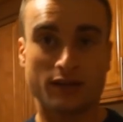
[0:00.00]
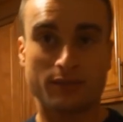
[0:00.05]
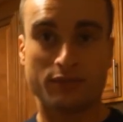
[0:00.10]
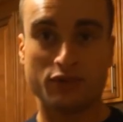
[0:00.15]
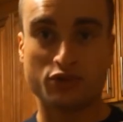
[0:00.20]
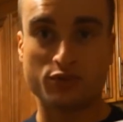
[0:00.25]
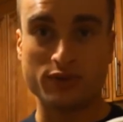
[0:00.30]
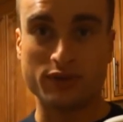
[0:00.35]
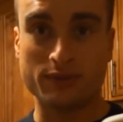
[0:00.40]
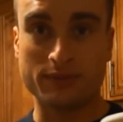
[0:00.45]

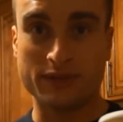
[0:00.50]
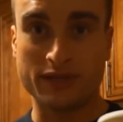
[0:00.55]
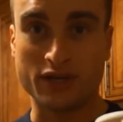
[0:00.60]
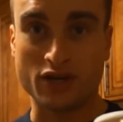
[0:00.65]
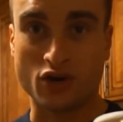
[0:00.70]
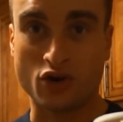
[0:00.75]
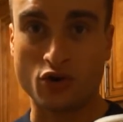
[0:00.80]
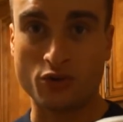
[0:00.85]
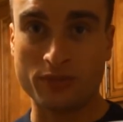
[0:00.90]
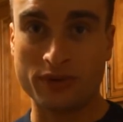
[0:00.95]
between
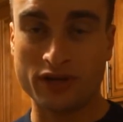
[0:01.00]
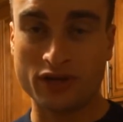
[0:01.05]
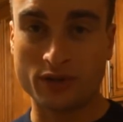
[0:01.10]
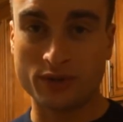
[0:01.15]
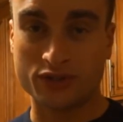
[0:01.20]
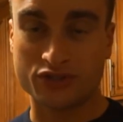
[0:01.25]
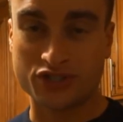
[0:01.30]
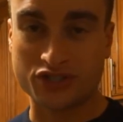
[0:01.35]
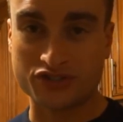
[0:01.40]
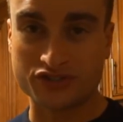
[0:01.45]
being oatmeal,
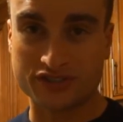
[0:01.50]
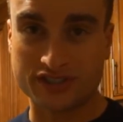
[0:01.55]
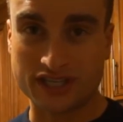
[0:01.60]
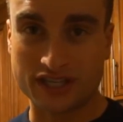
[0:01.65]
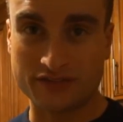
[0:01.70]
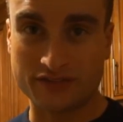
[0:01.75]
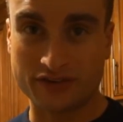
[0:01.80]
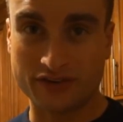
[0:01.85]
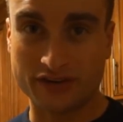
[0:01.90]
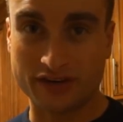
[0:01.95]
which doesn't
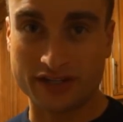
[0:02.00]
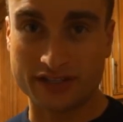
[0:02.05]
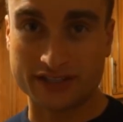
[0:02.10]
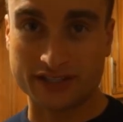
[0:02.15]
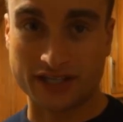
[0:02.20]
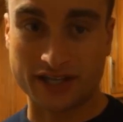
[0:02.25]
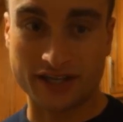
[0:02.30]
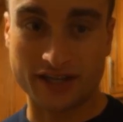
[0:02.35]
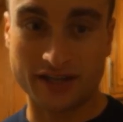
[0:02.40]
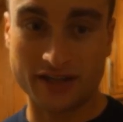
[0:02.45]
sound very
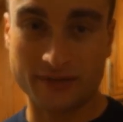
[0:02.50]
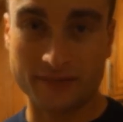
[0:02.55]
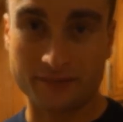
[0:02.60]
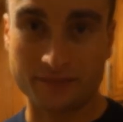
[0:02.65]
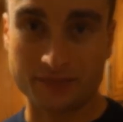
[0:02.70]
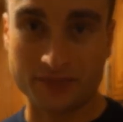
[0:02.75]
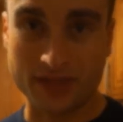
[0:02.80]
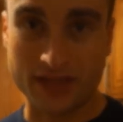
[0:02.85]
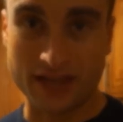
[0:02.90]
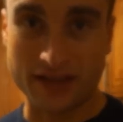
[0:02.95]
exciting,
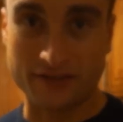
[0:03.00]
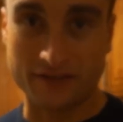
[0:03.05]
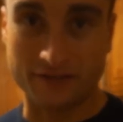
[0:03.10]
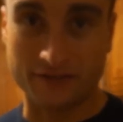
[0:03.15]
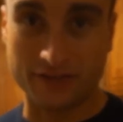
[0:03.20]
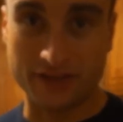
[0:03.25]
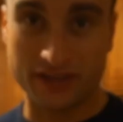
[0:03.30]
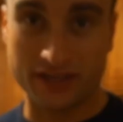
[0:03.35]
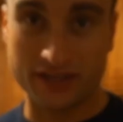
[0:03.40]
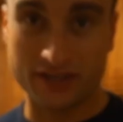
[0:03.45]
and
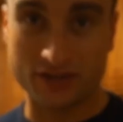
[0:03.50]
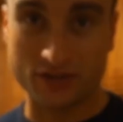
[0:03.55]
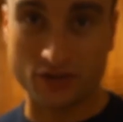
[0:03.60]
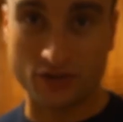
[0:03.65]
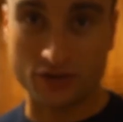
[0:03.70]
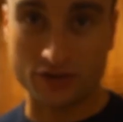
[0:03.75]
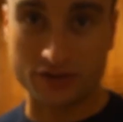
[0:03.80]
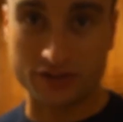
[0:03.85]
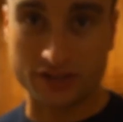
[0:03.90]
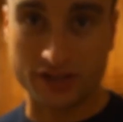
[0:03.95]
vegan
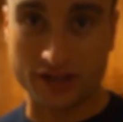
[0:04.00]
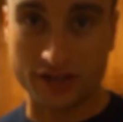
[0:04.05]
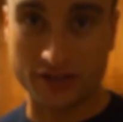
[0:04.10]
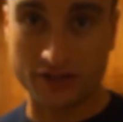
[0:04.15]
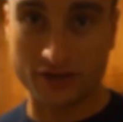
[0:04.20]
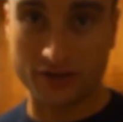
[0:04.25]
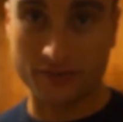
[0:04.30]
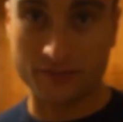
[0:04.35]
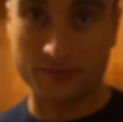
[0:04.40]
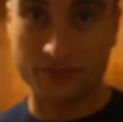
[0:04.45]

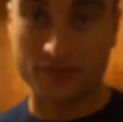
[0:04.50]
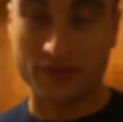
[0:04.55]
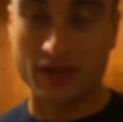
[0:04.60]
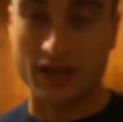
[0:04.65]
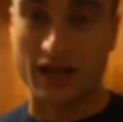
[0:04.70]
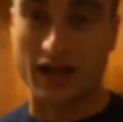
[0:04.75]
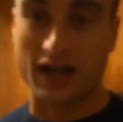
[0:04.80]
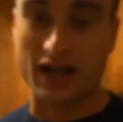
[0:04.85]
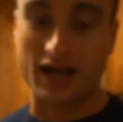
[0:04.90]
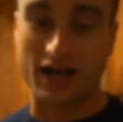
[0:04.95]
altogether,
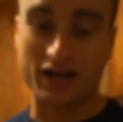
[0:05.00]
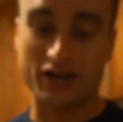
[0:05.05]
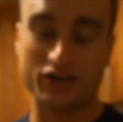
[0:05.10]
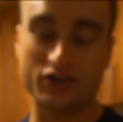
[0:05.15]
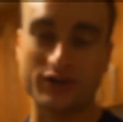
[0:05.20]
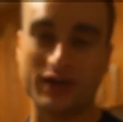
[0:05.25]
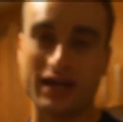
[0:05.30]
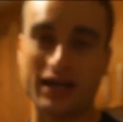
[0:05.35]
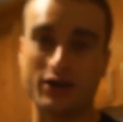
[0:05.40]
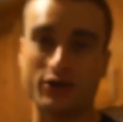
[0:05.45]
I don't
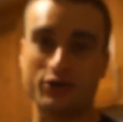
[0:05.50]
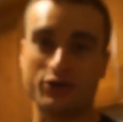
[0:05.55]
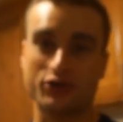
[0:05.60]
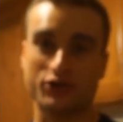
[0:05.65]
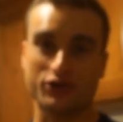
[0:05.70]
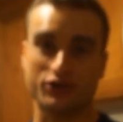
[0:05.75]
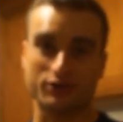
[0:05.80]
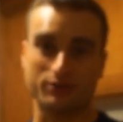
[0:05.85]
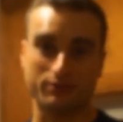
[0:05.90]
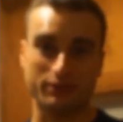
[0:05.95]
know how good
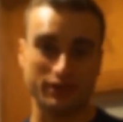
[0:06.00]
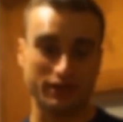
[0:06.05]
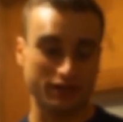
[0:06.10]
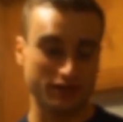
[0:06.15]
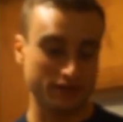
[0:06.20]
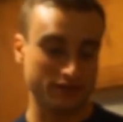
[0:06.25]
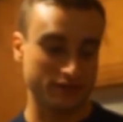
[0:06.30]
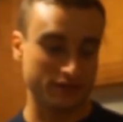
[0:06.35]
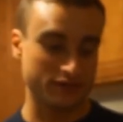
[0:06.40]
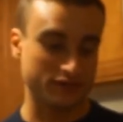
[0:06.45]
it could
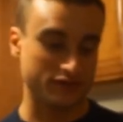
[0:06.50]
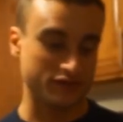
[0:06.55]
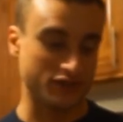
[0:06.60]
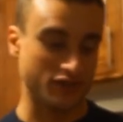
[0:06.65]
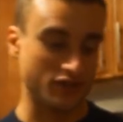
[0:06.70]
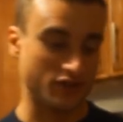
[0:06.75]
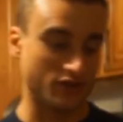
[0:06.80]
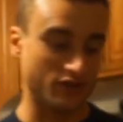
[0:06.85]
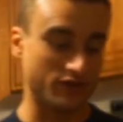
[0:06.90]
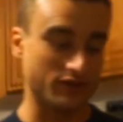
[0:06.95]
be.
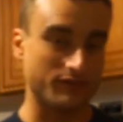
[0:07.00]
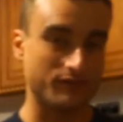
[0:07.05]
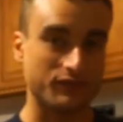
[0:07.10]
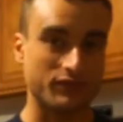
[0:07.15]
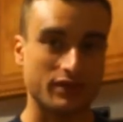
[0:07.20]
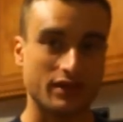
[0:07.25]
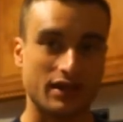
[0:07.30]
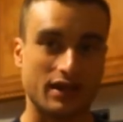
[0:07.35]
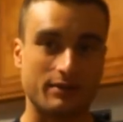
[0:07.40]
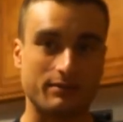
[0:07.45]
So
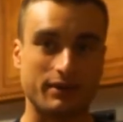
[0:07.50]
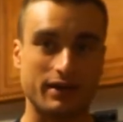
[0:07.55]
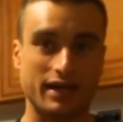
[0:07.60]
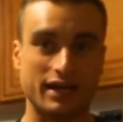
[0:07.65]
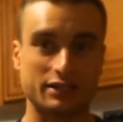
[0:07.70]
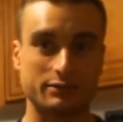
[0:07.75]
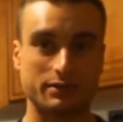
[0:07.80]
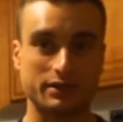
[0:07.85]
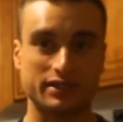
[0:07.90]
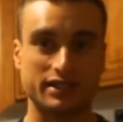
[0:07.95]
my
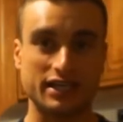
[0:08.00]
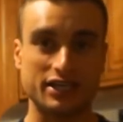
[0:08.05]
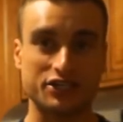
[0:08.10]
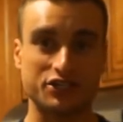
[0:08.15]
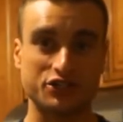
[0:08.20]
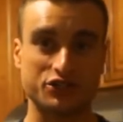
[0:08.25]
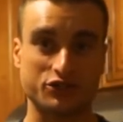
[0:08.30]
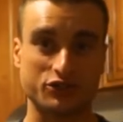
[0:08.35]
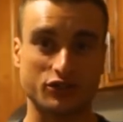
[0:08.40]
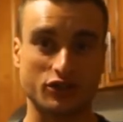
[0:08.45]

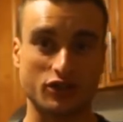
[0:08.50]
expectations are